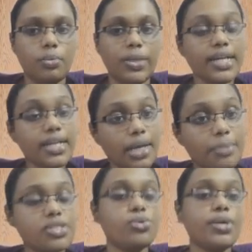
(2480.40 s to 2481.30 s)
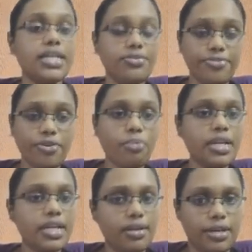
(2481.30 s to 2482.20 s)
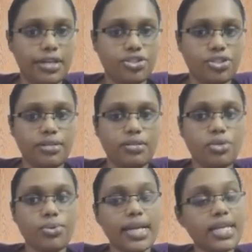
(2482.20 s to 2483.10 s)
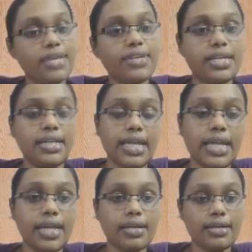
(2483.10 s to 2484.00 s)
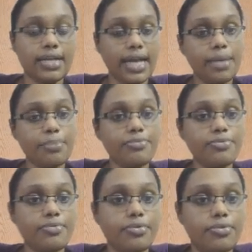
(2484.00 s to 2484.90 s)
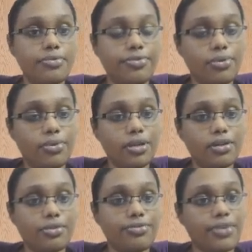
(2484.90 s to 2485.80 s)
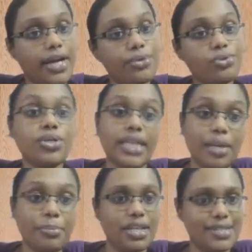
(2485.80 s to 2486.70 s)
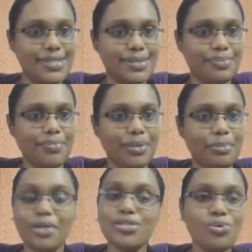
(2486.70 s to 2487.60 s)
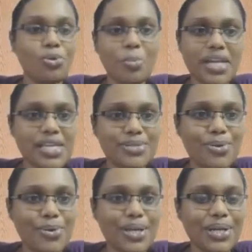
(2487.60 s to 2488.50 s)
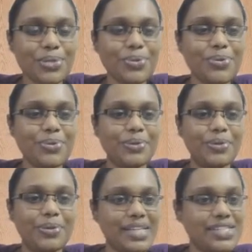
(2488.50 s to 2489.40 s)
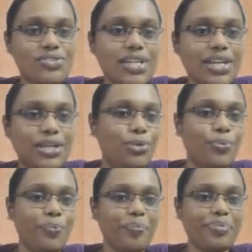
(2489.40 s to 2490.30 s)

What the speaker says: When it comes to an informal introduction, you can even take time for 5 to 10 minutes, because nobody is going to restrict you.